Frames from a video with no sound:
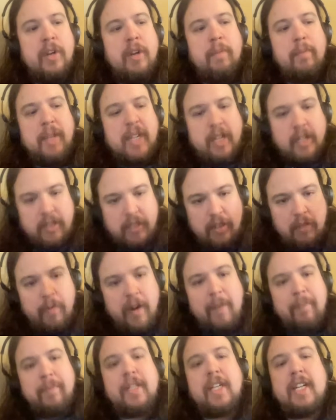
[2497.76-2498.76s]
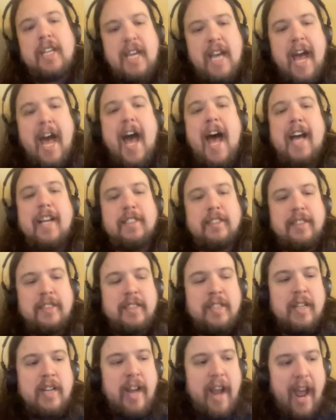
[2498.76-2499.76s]
because of the rep that he has
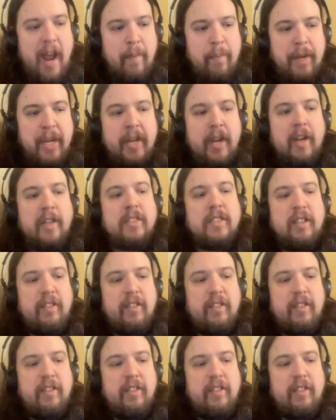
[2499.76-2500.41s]
and because